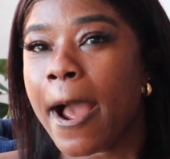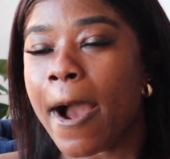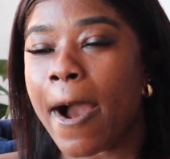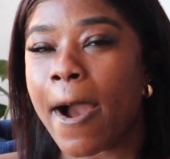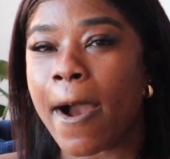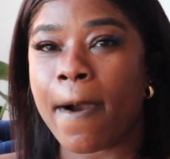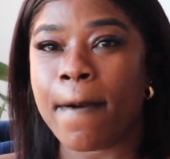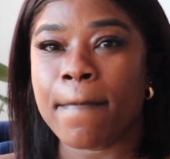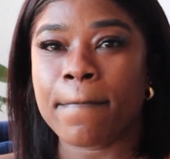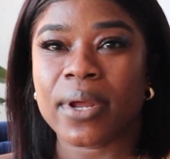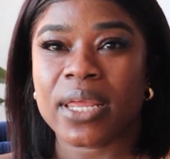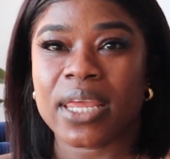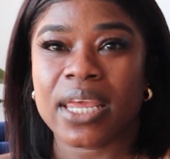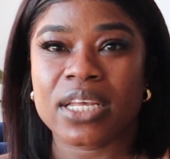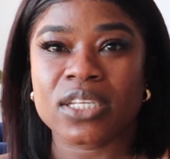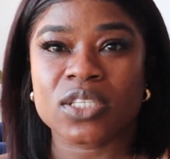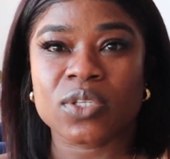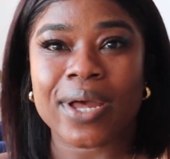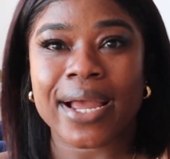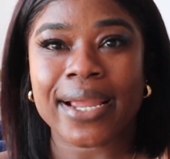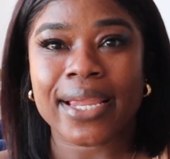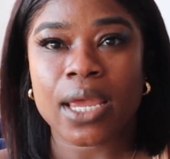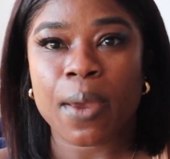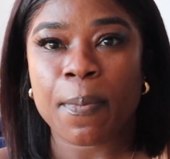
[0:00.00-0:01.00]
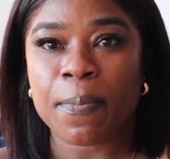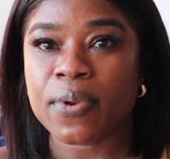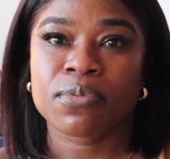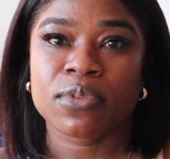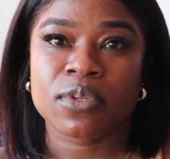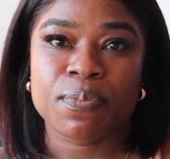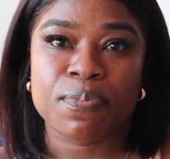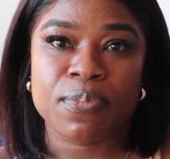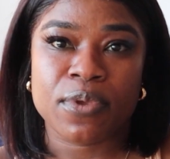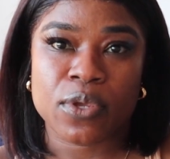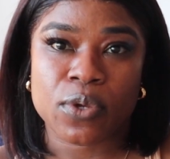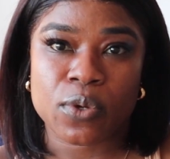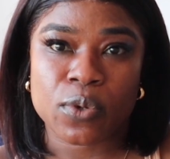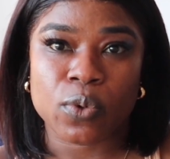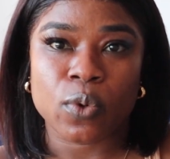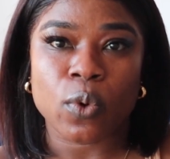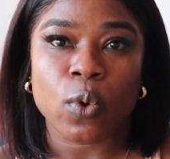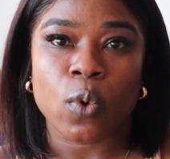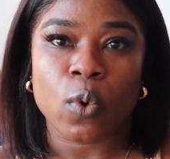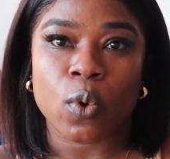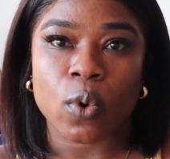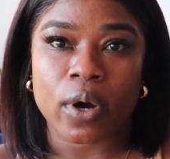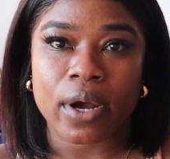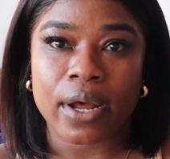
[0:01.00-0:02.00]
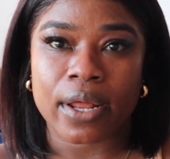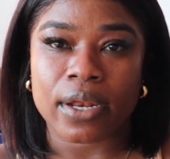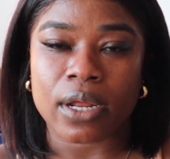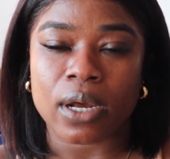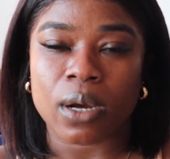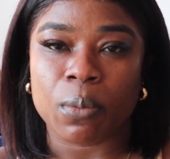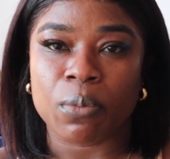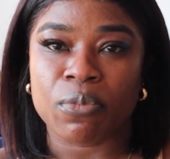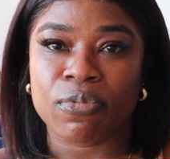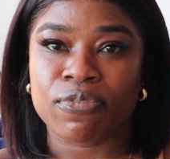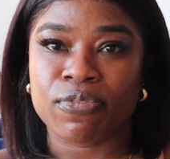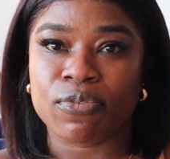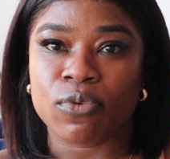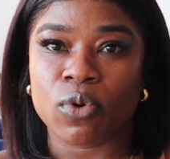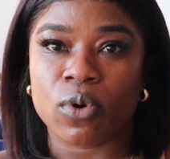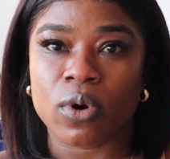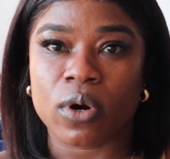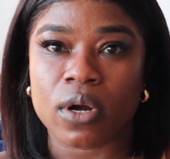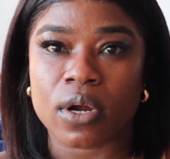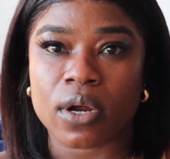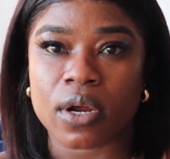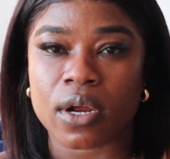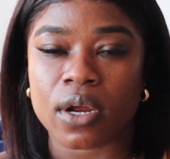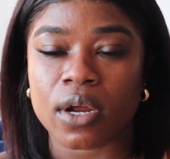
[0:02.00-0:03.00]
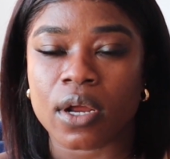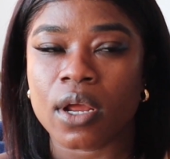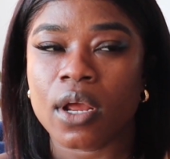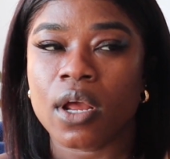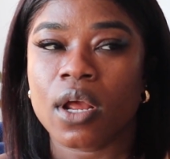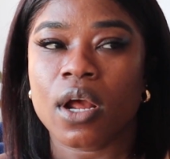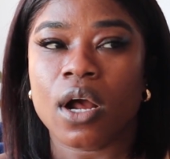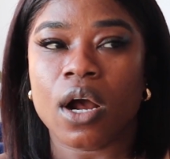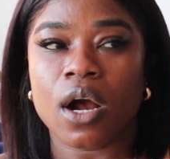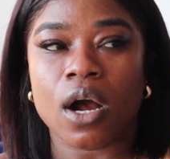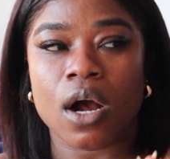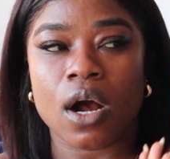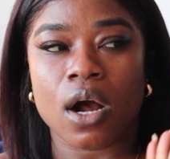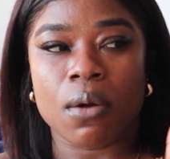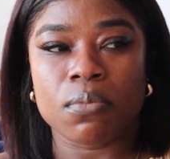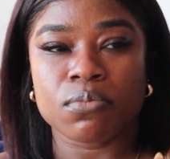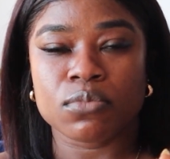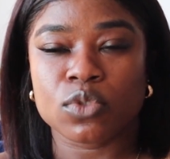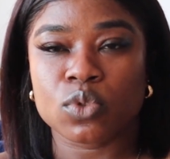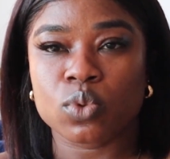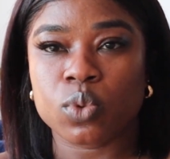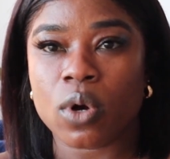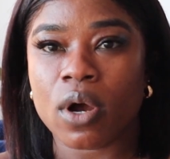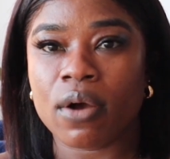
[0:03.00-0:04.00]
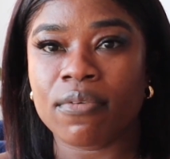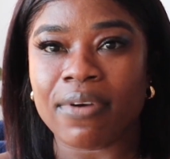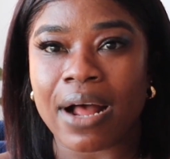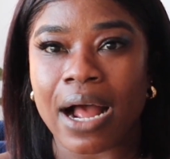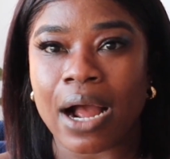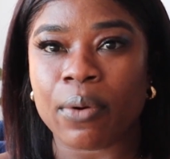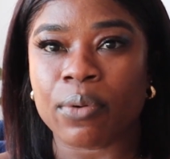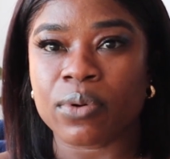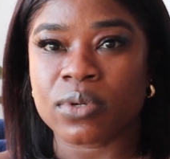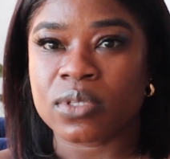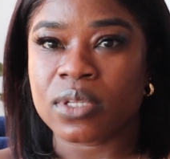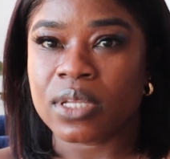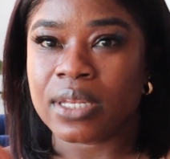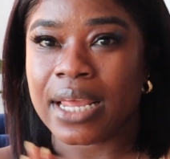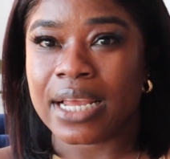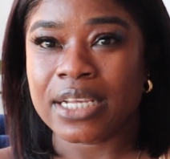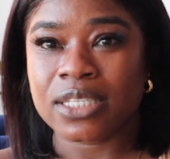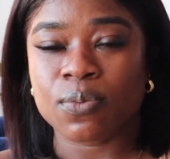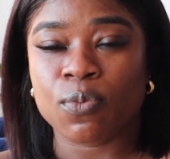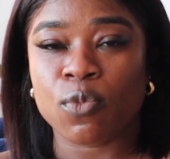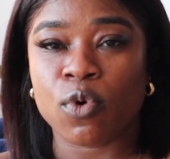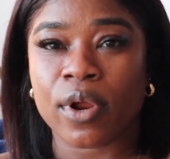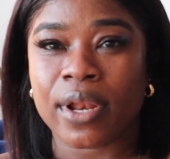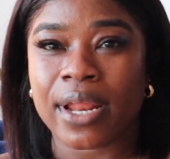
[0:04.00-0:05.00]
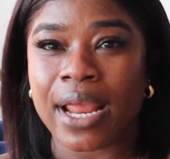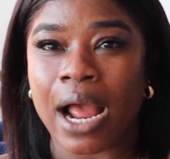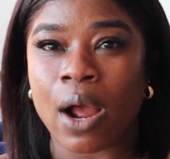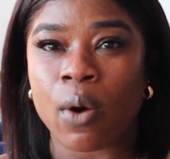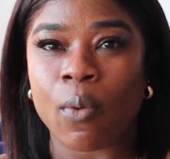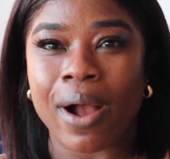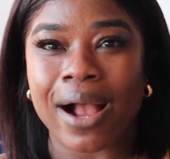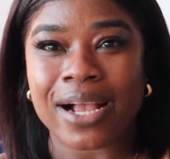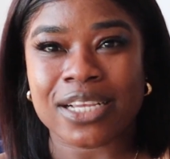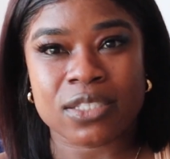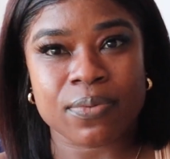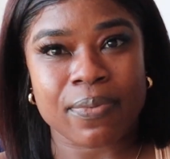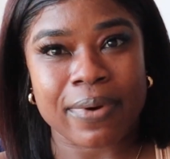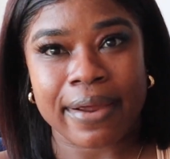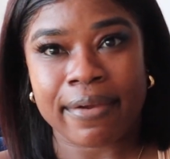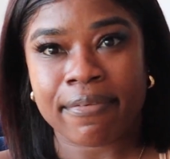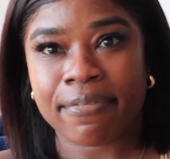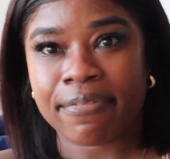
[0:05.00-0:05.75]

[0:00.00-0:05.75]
But yeah, so I kept the peel on for 12 hours. The next morning I washed my